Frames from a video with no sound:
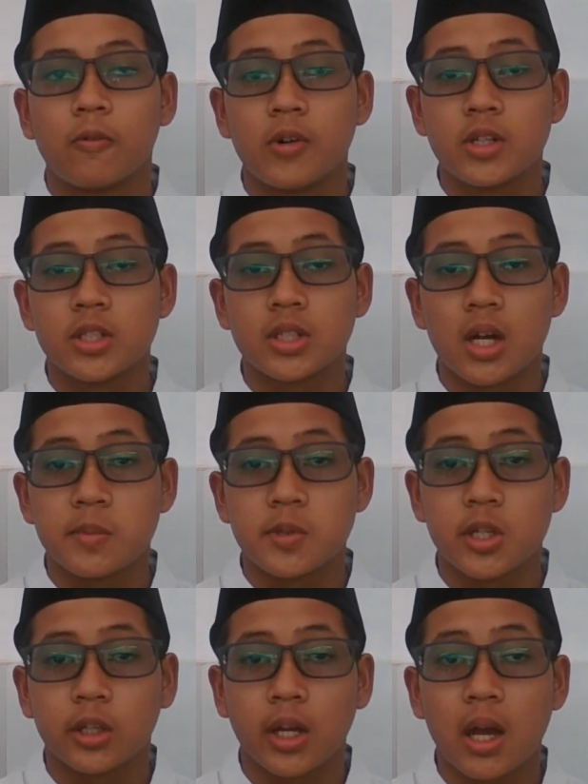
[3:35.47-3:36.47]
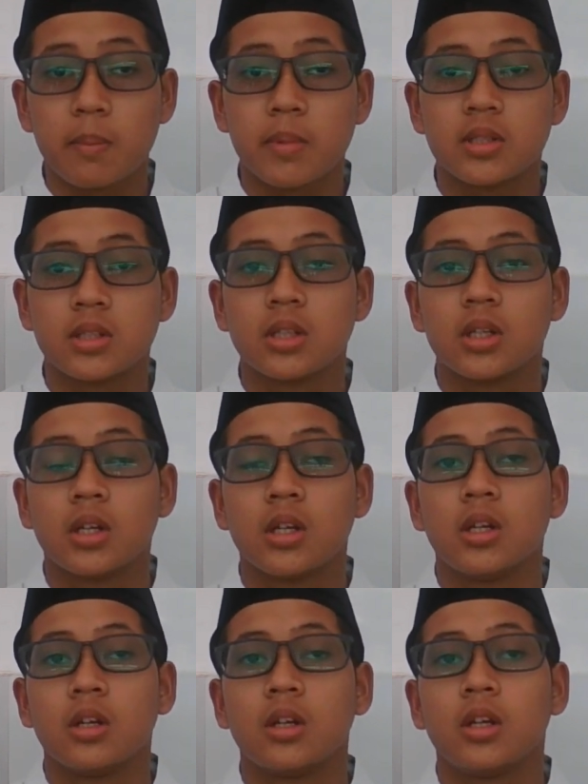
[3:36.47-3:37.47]
first time shirk happens
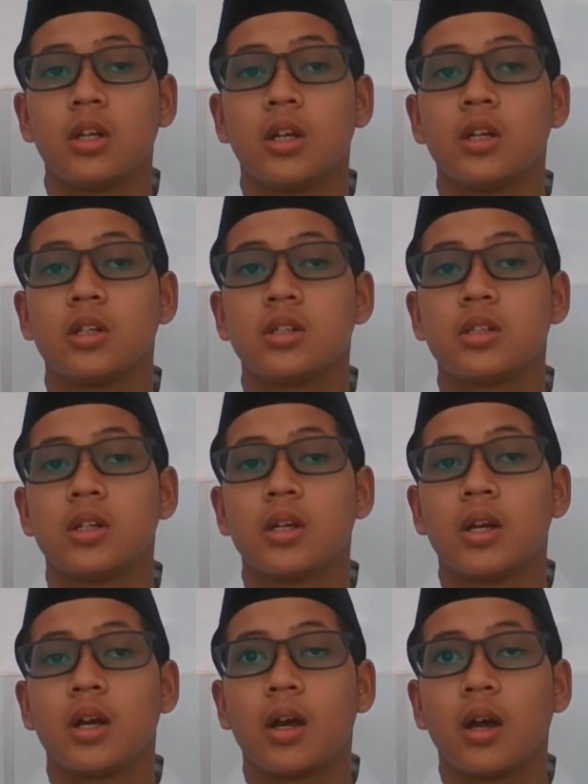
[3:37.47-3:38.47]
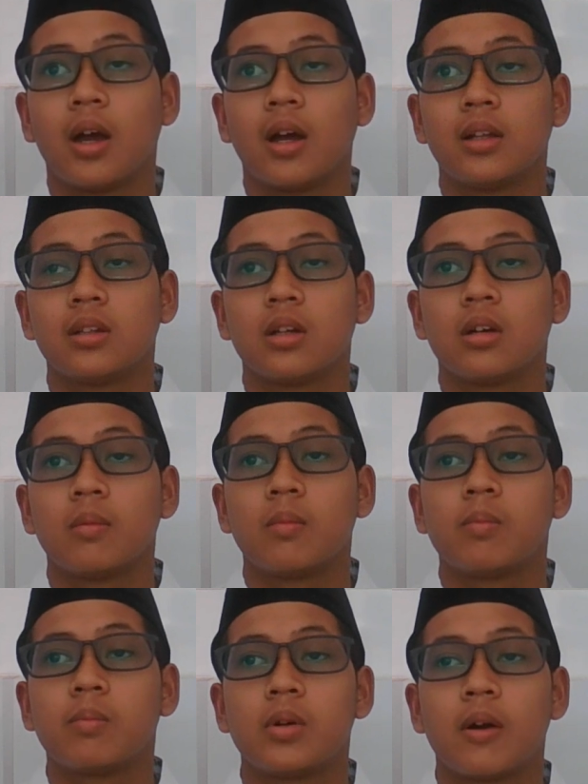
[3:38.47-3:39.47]
is at
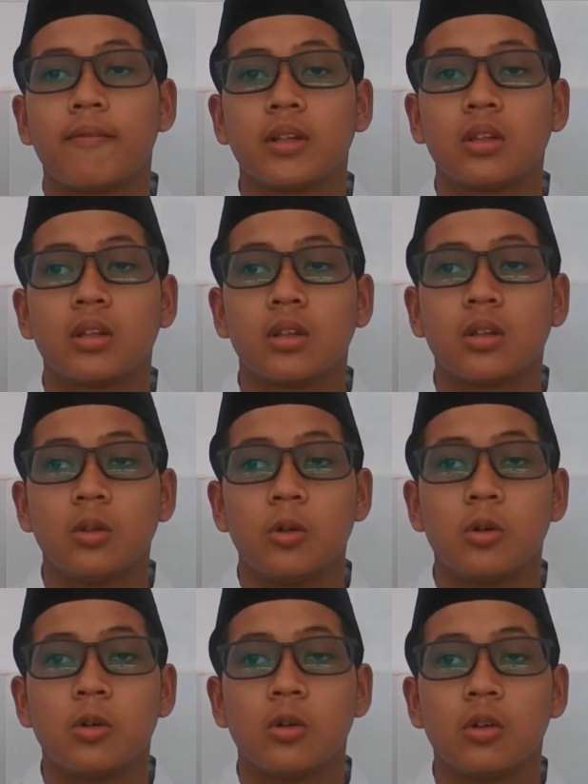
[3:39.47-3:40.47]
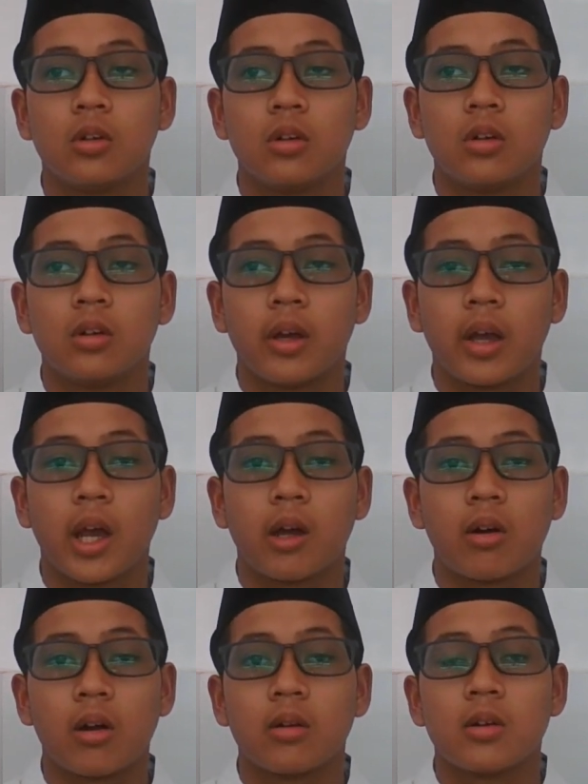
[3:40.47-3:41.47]
Prophet Noah
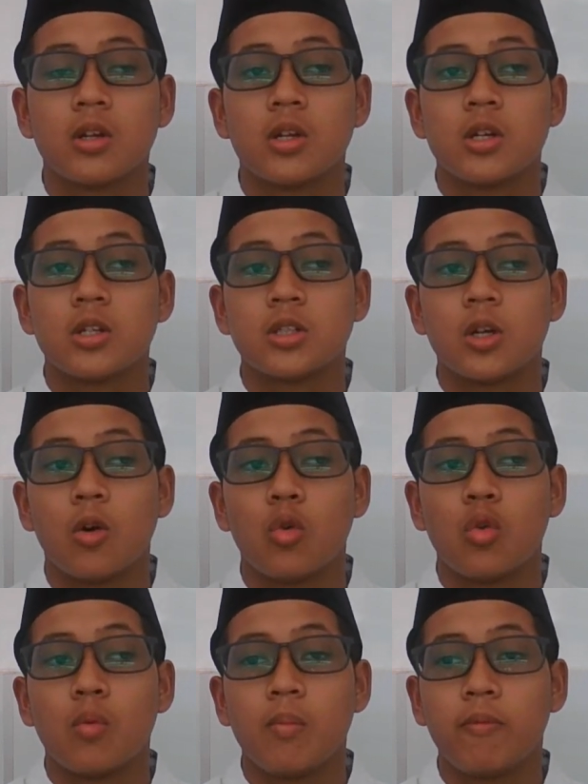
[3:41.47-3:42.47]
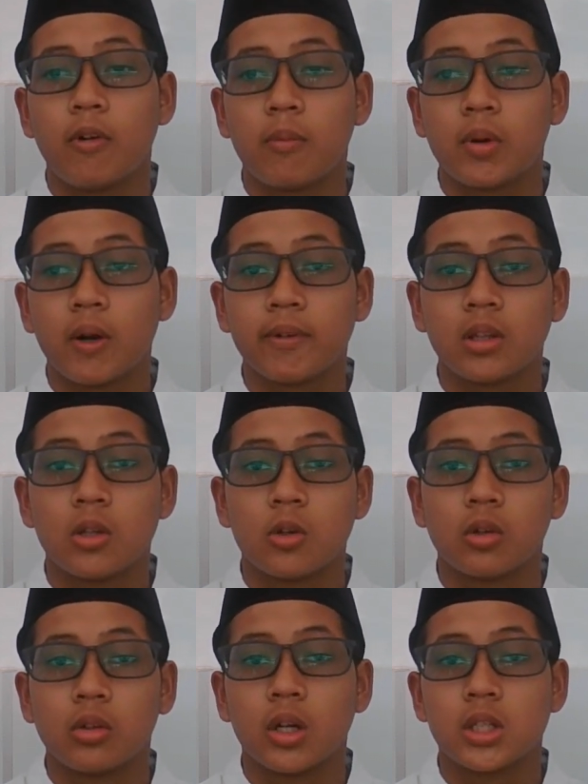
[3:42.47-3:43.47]
era. So for Prophet
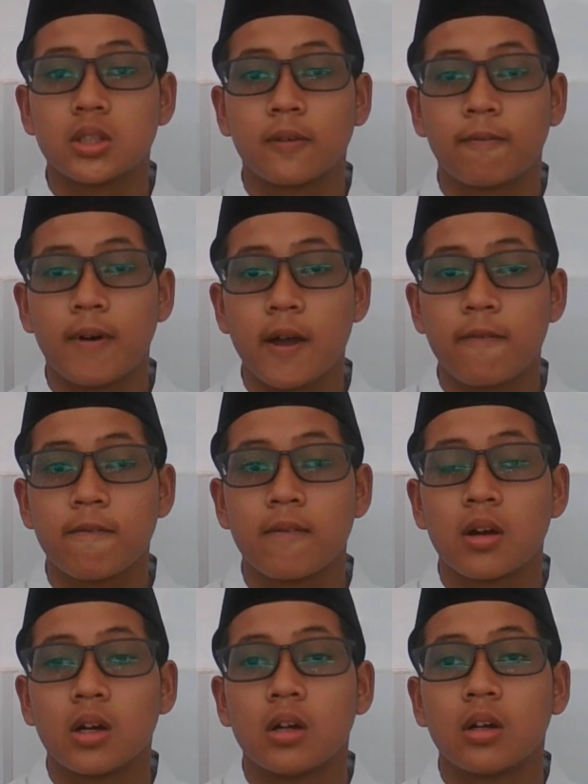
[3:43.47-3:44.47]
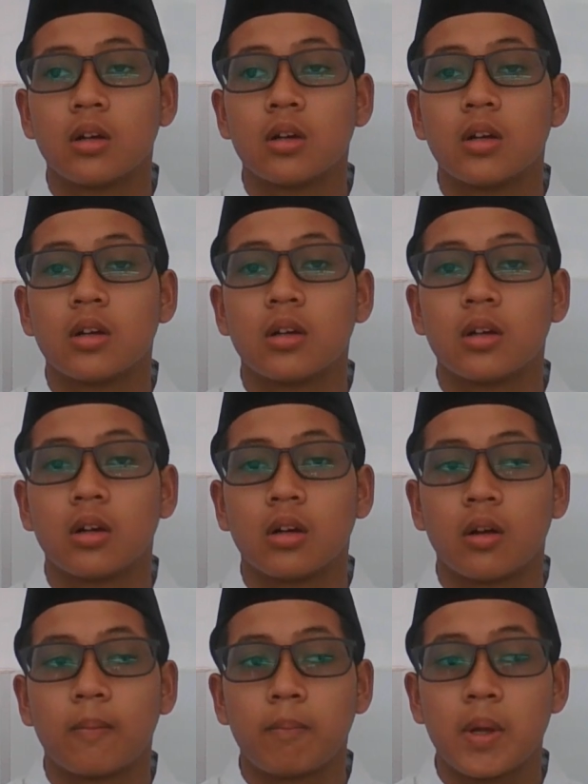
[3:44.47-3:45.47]
Noah, there's five
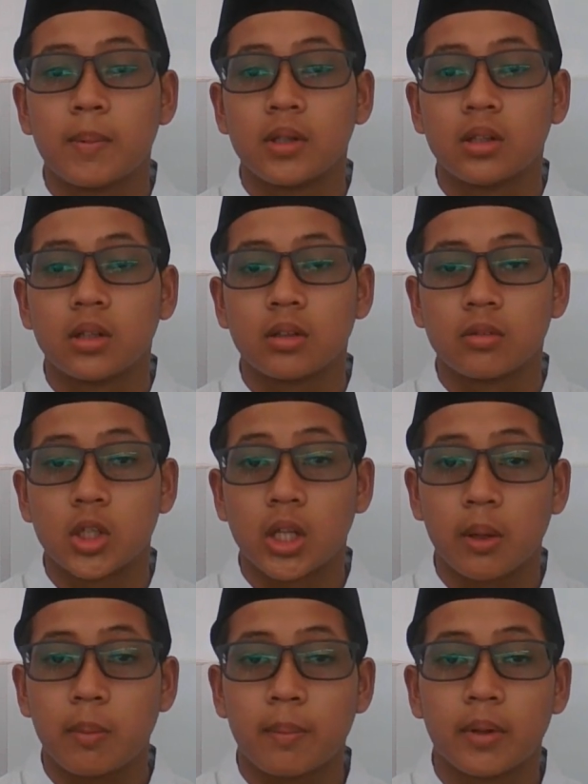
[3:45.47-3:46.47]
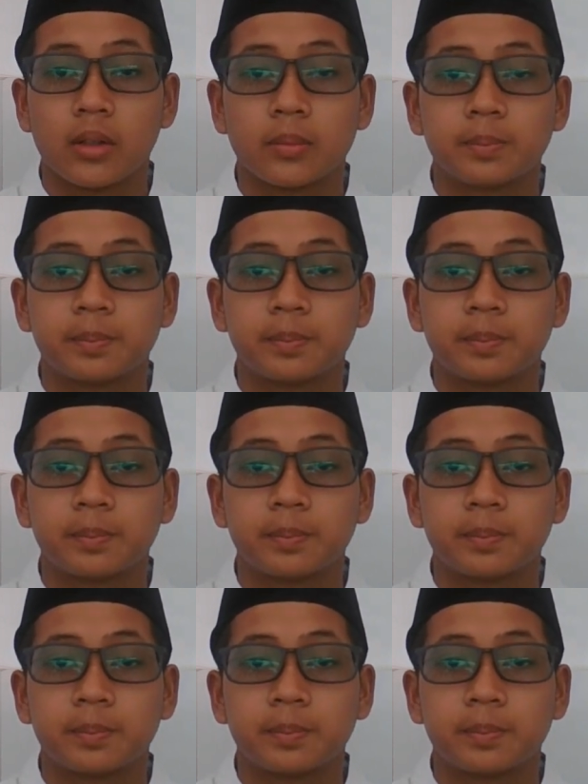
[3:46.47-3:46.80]
people, foolish people,